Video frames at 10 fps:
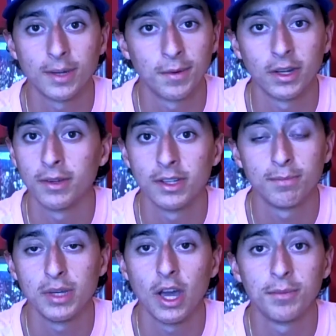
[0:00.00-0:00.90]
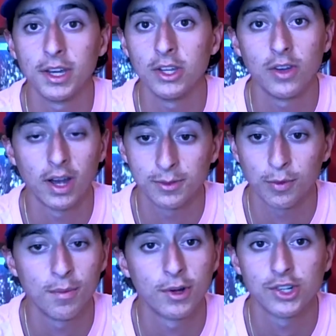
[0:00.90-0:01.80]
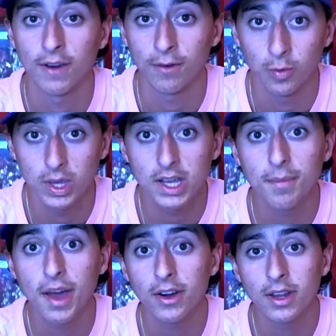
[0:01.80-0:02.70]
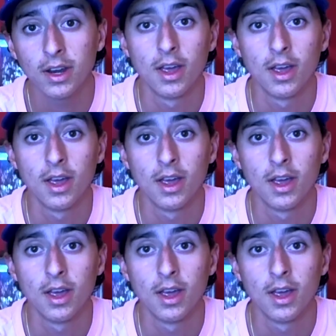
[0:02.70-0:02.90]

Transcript: I'm going to be updating you guys pretty much every week about it,